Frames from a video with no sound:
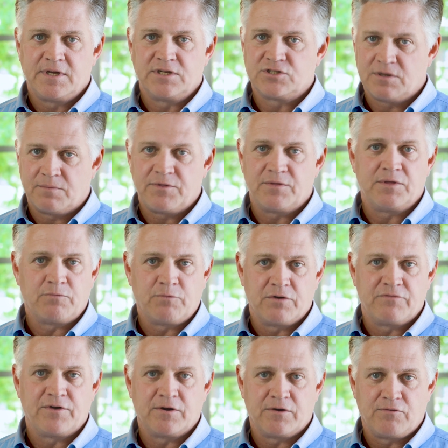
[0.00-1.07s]
is something that
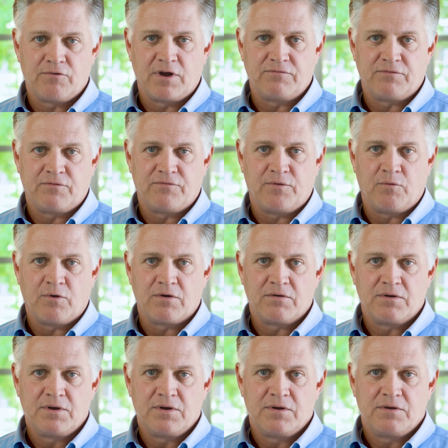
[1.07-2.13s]
we're very grateful
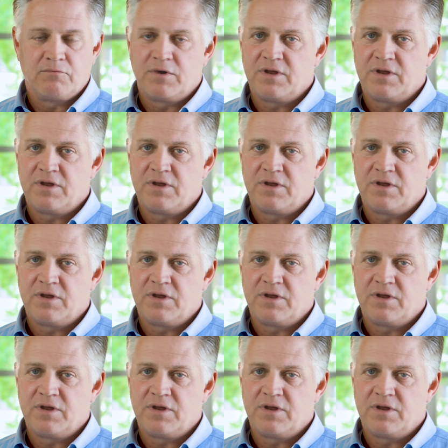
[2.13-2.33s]
for.